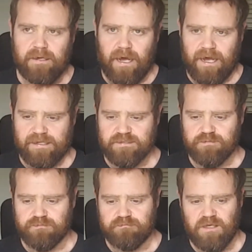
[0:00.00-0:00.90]
and
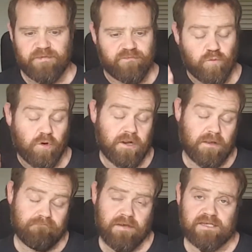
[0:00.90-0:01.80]
maybe what
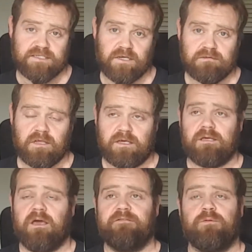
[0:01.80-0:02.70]
it might sound like
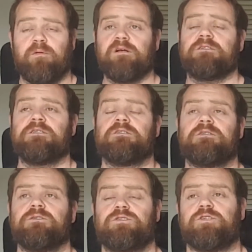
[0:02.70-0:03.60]
if we were to
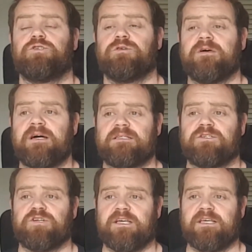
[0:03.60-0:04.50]
do that to
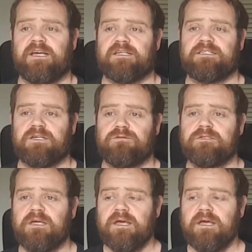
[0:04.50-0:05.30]
try and get a sound.